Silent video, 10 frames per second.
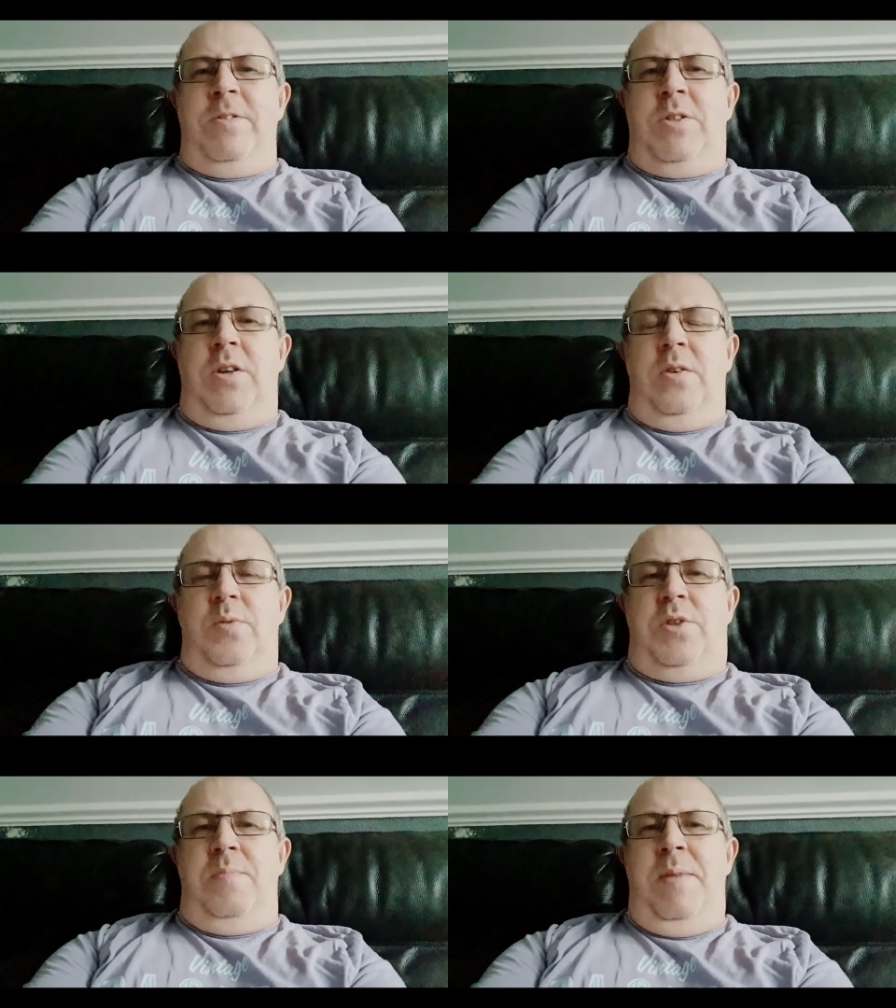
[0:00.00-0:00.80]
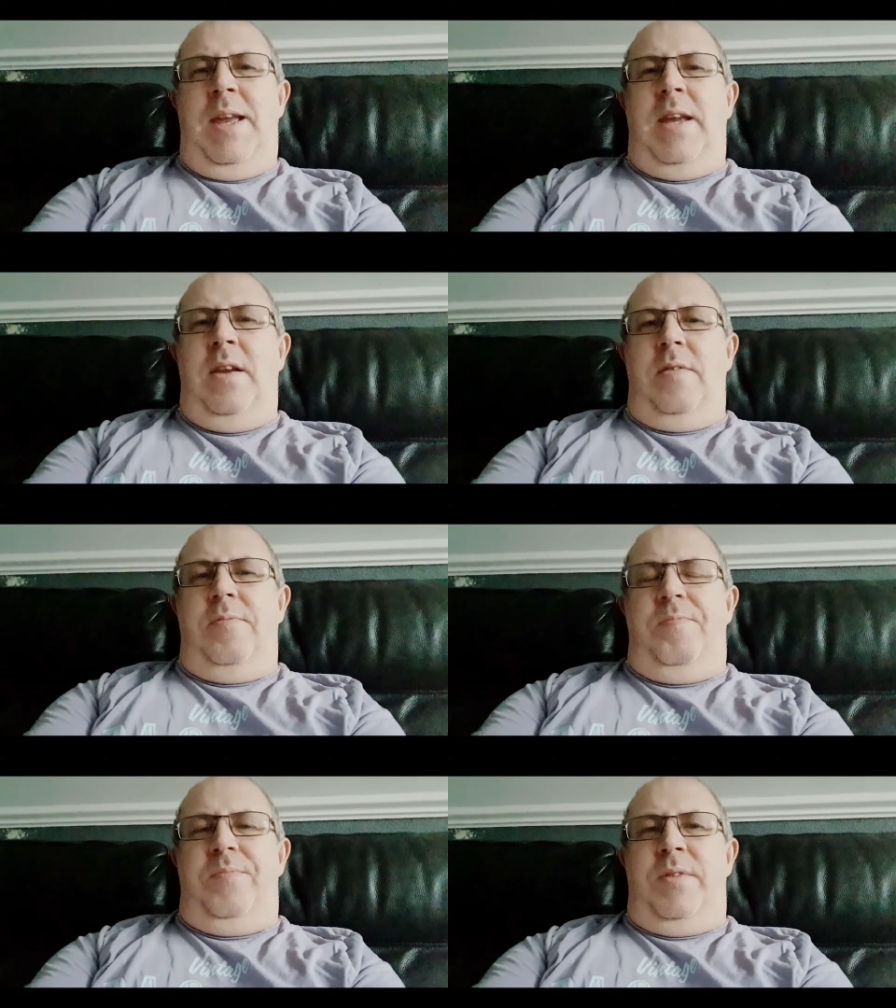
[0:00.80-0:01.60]
So to me,
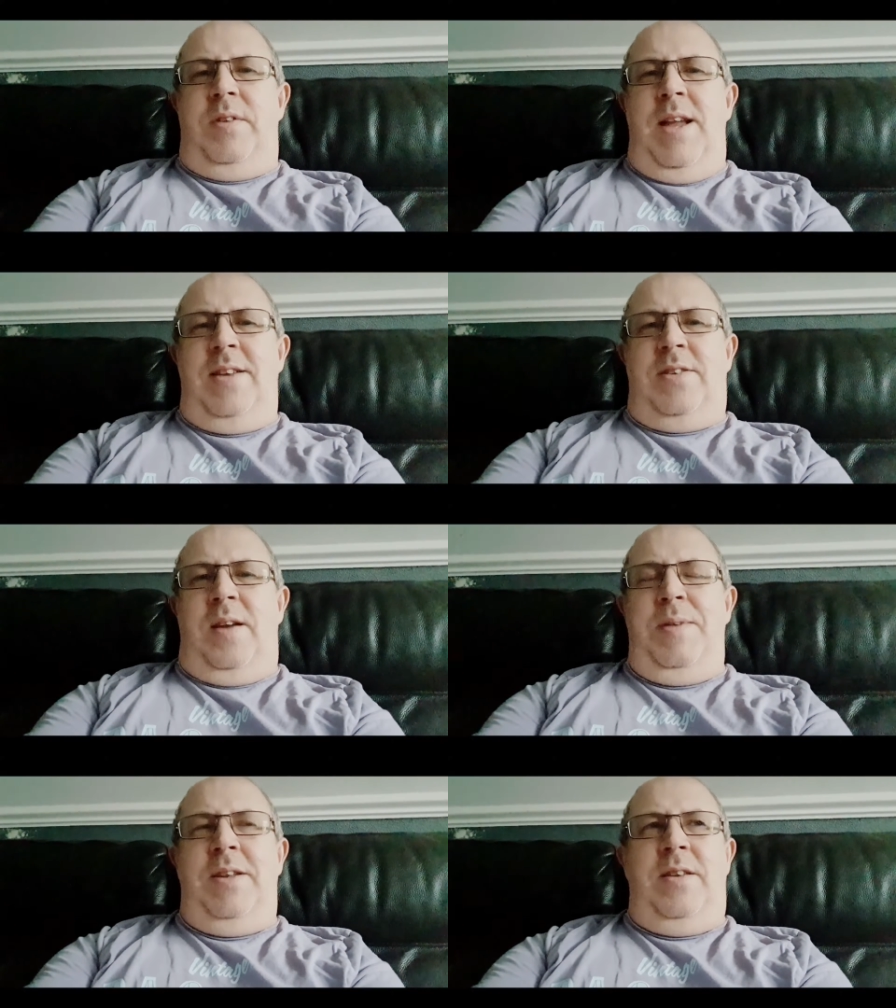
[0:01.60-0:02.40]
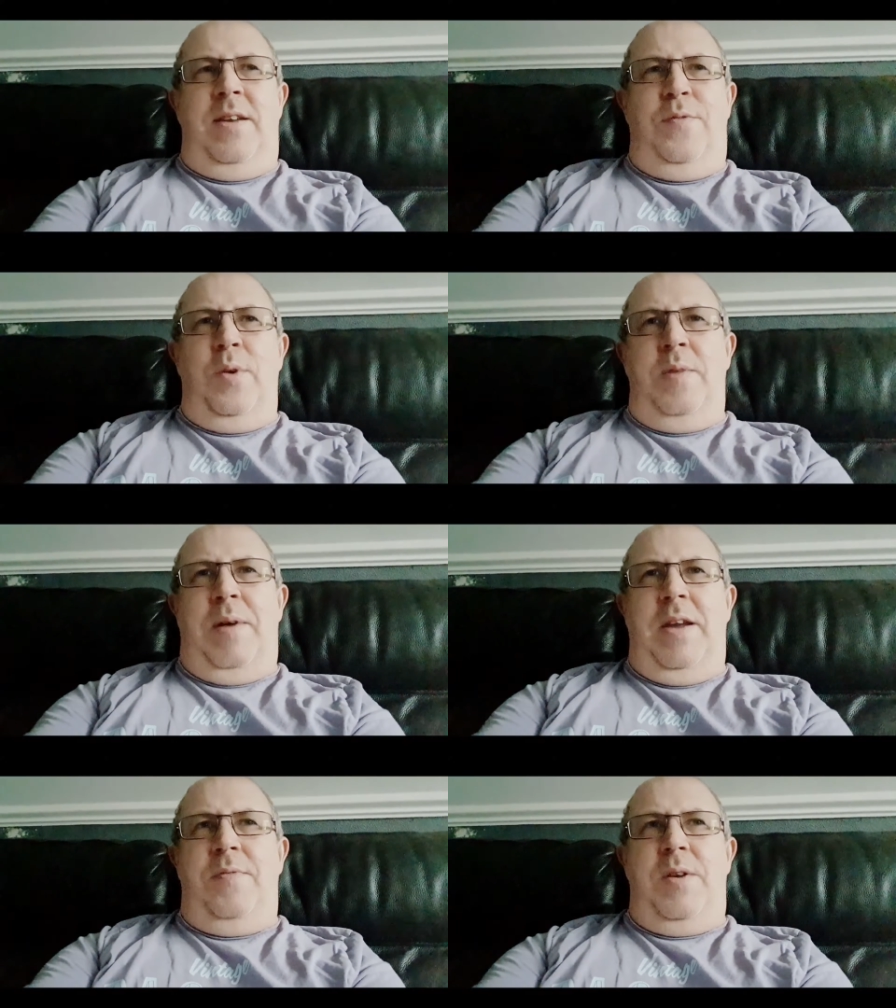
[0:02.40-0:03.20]
yes, I mean, yeah, if you want to
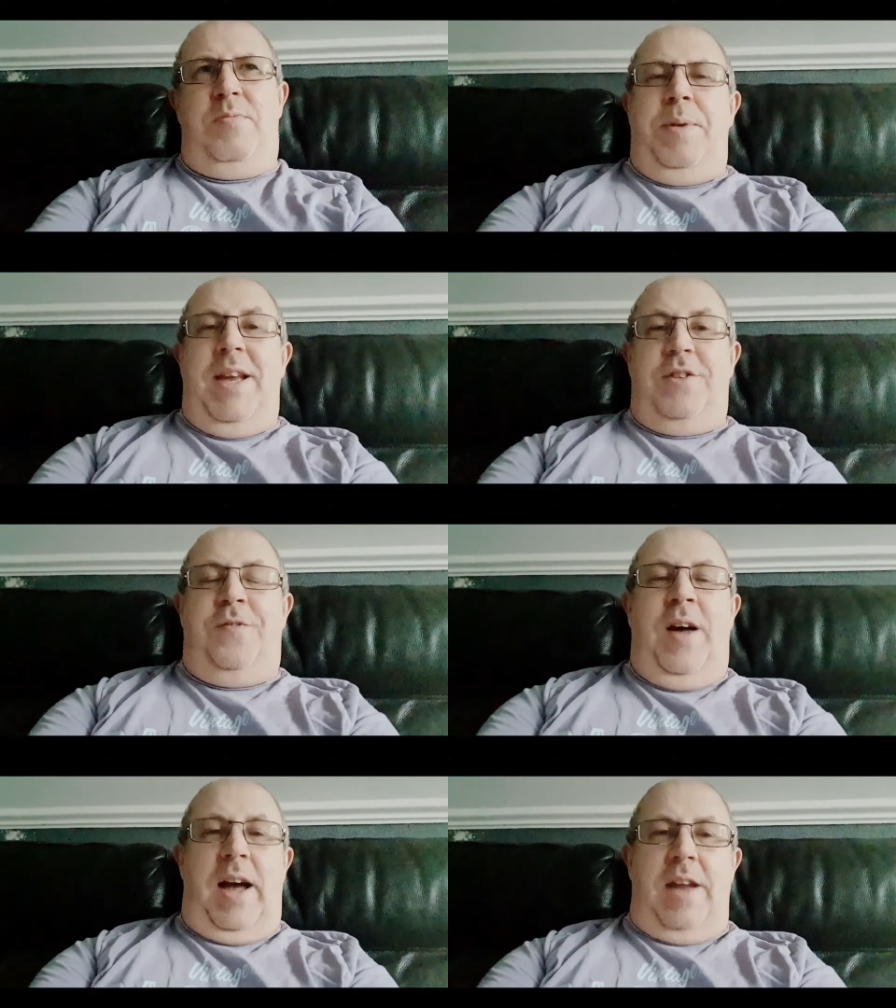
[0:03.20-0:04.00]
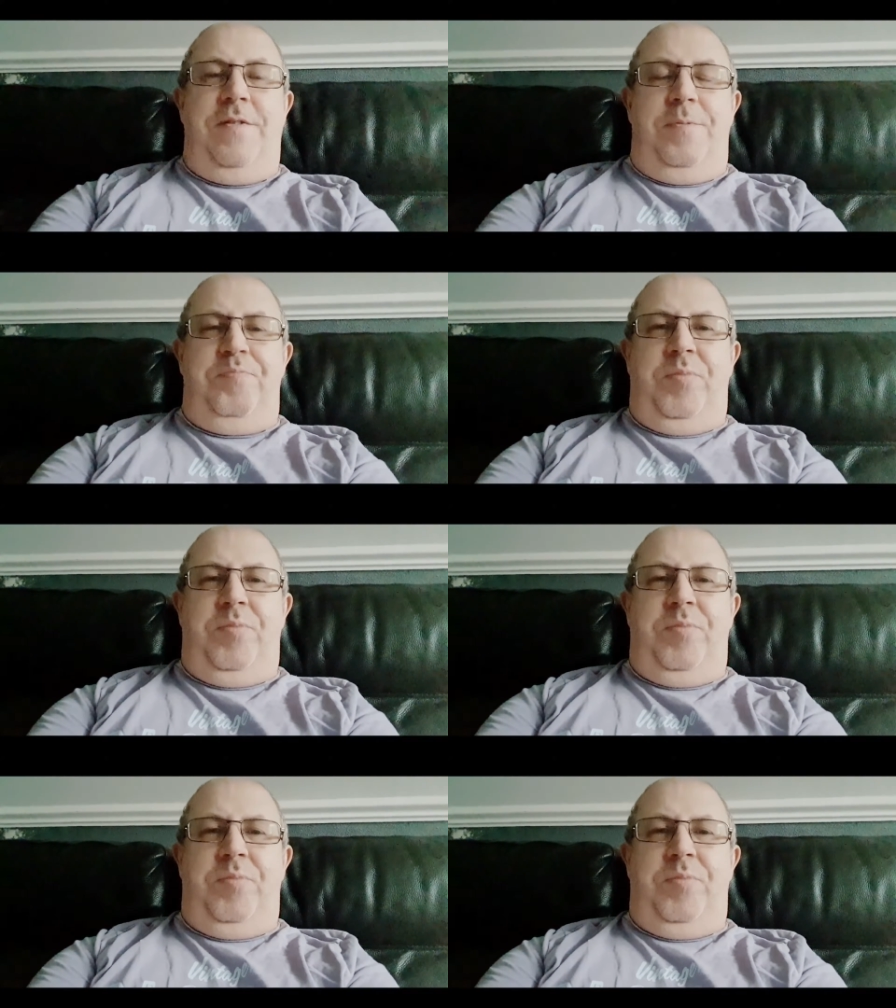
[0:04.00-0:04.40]
buy a, a PS5,